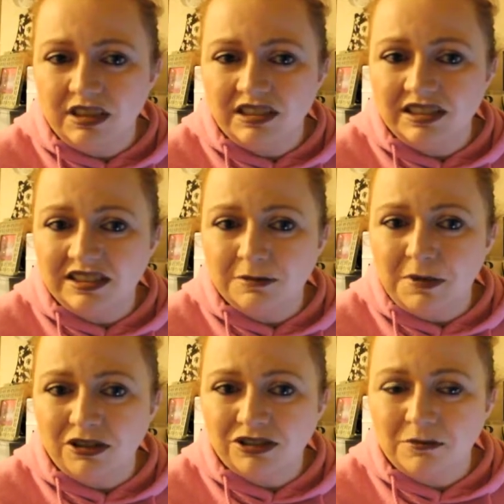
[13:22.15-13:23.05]
it is
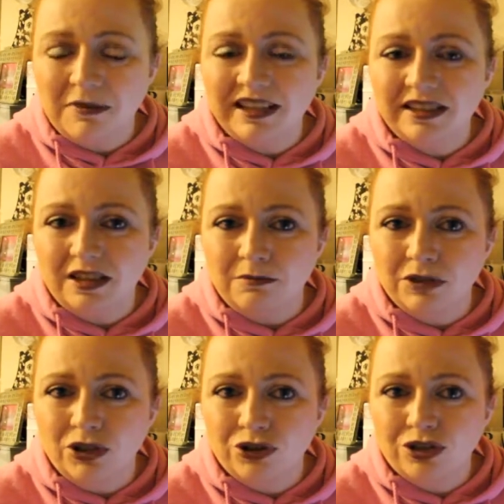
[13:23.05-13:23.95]
supposed to make
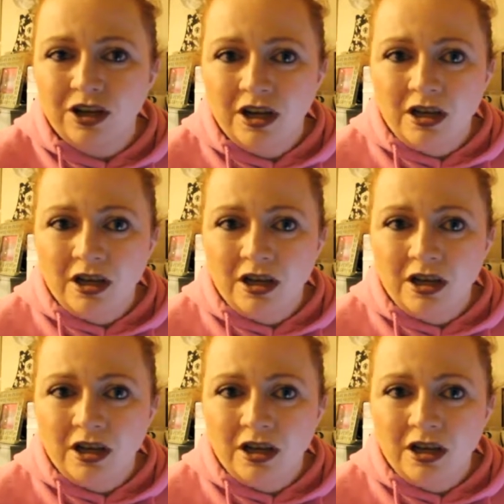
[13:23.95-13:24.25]
them look